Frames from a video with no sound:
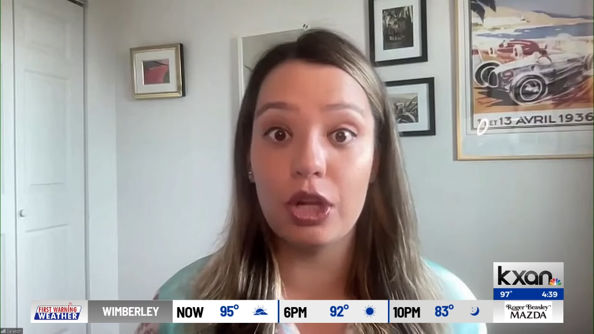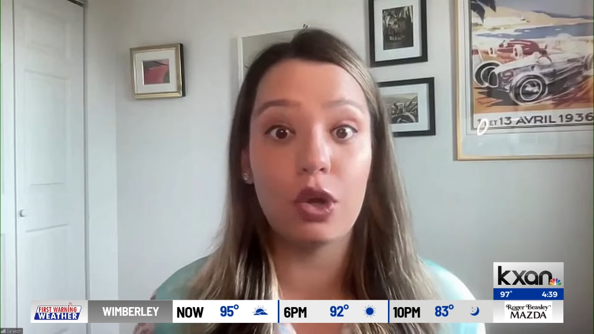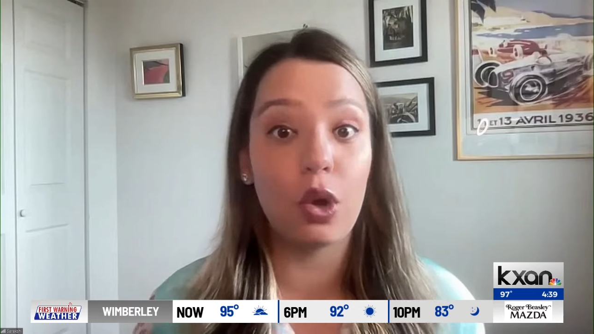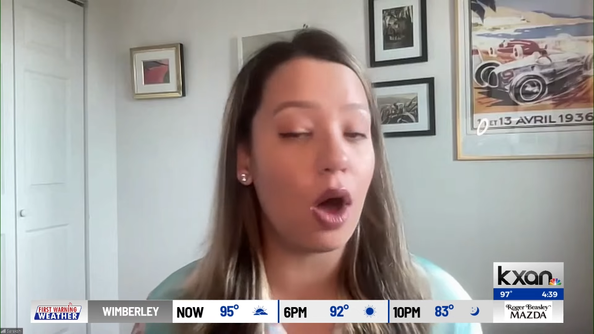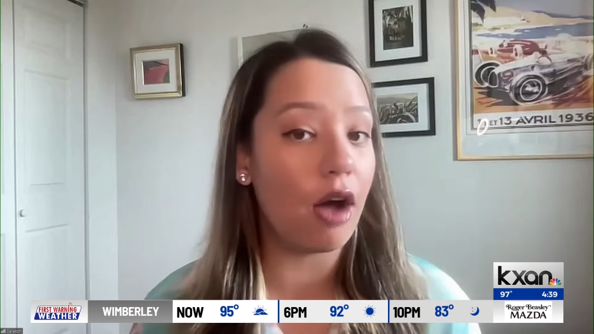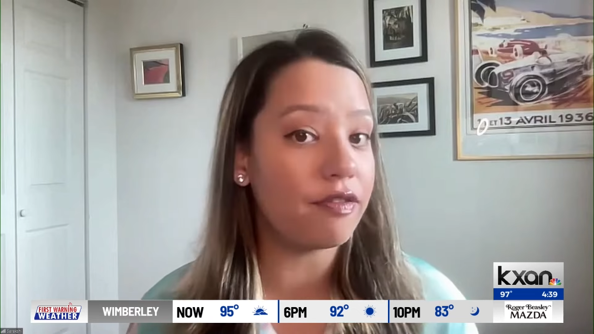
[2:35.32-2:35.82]

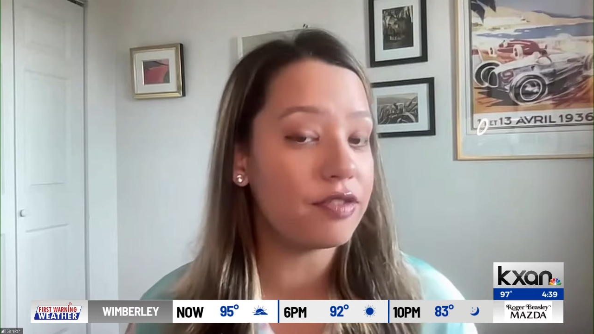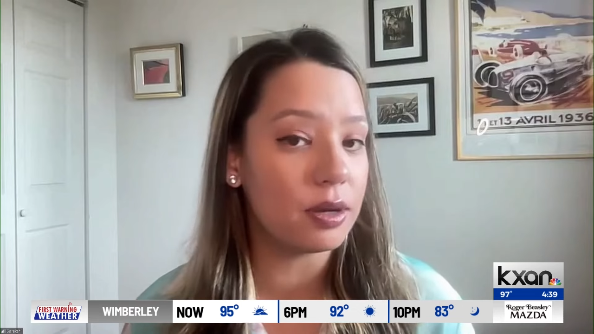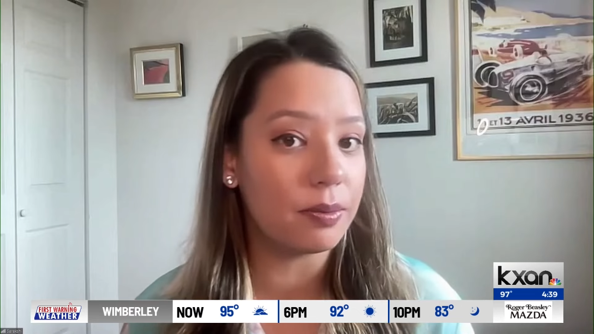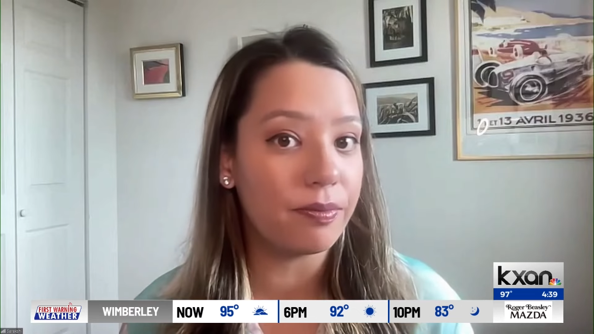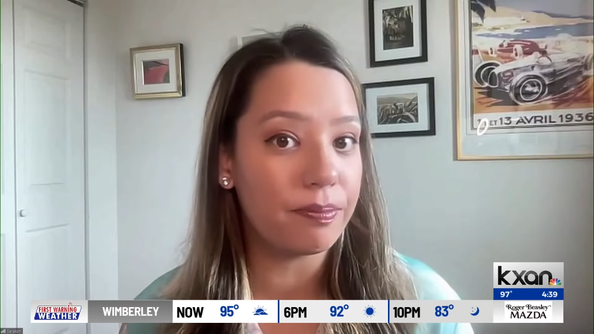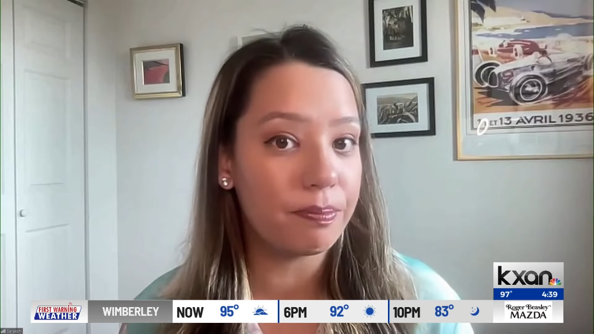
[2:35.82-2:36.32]
go
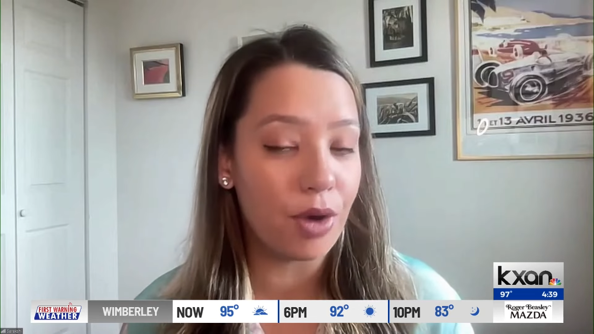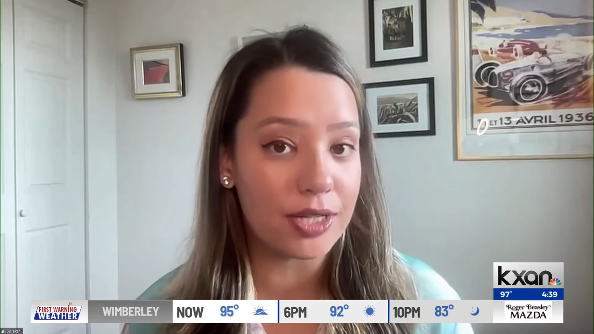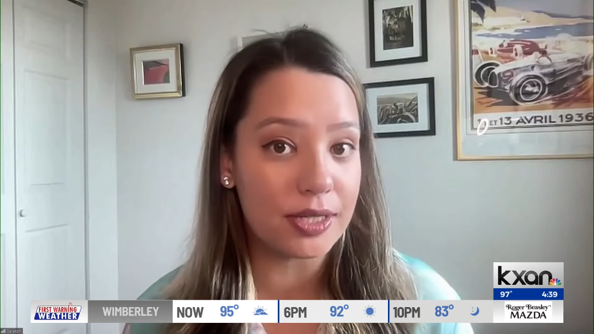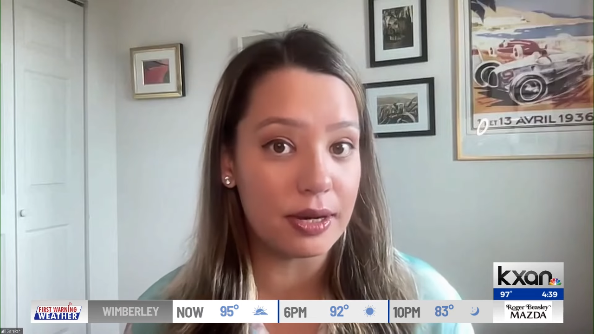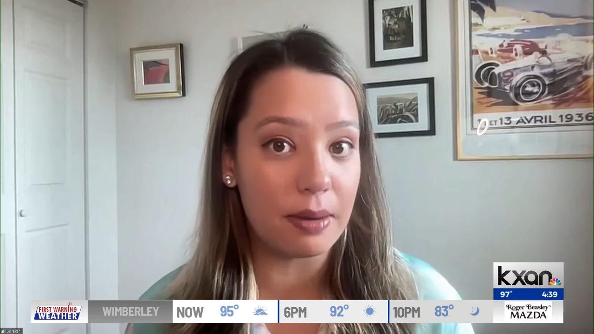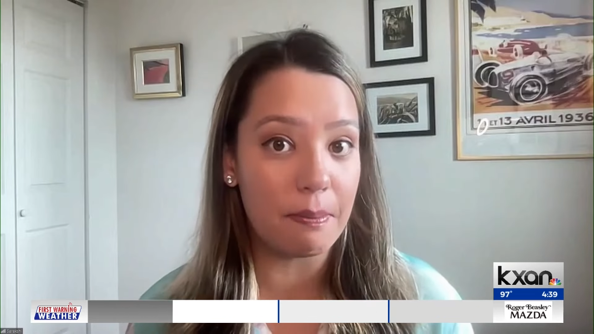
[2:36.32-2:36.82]
after
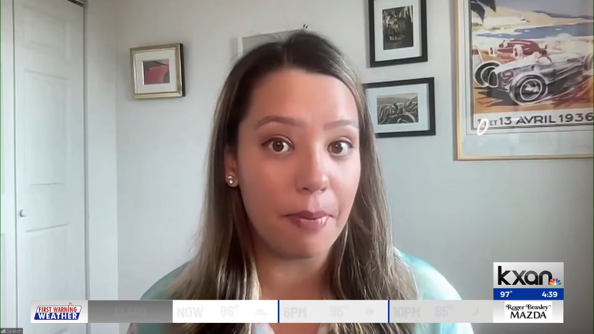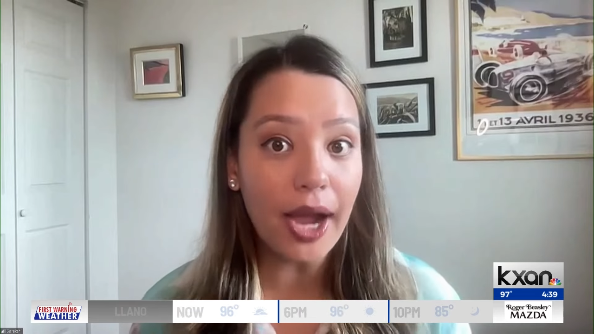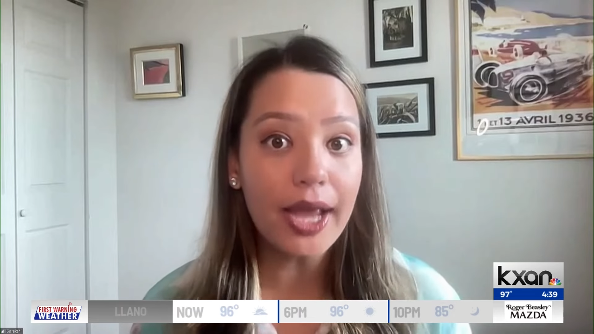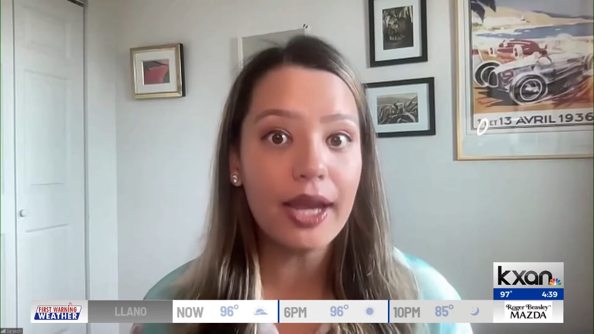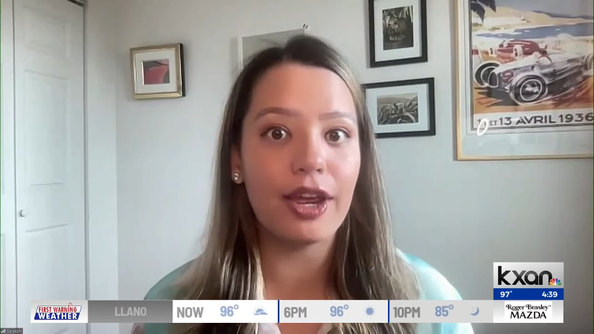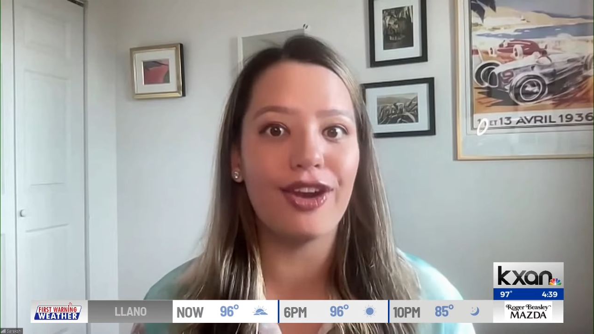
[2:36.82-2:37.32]
President
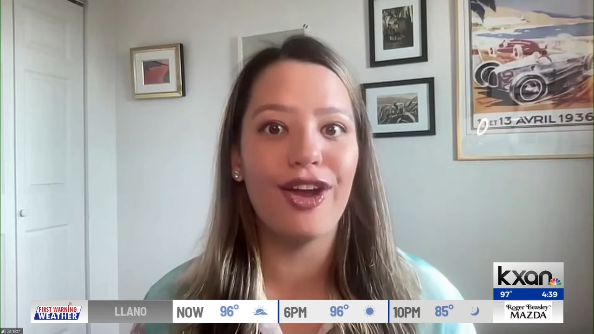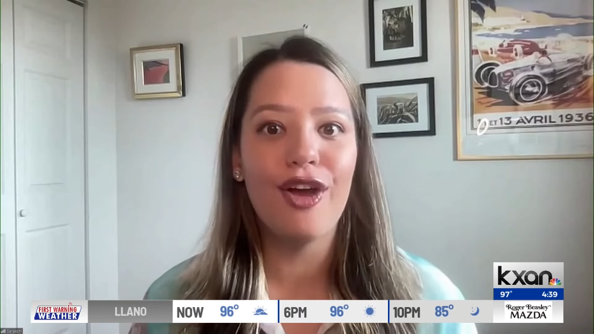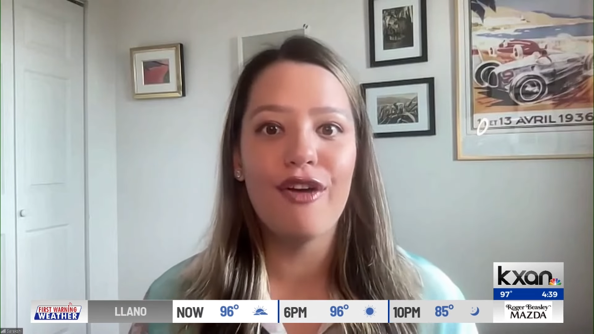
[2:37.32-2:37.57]
Biden